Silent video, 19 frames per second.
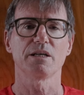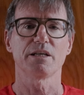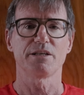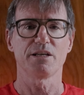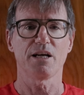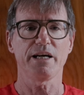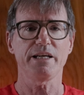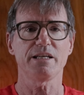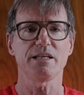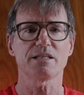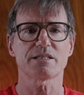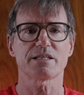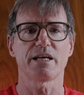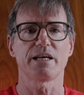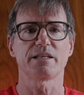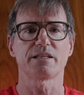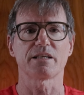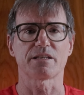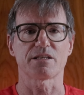Nike
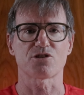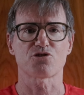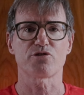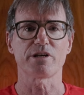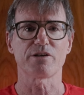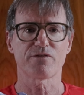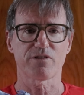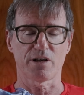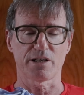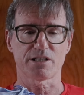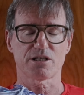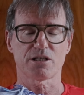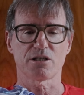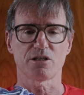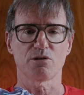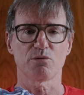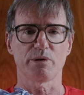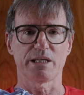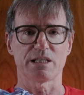say that the Streakfly
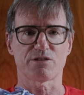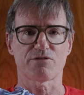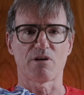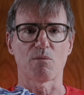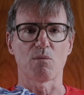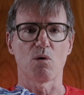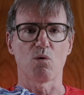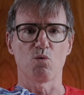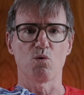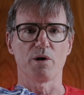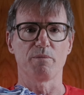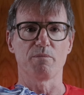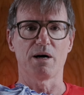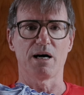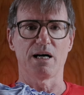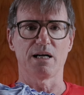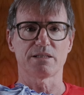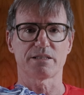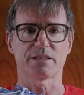2 is from 1
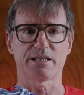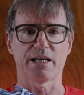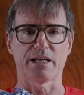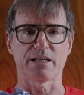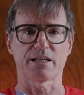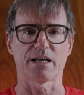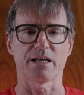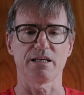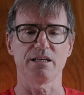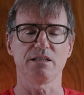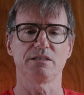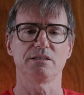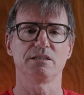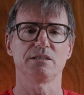mile to 10k,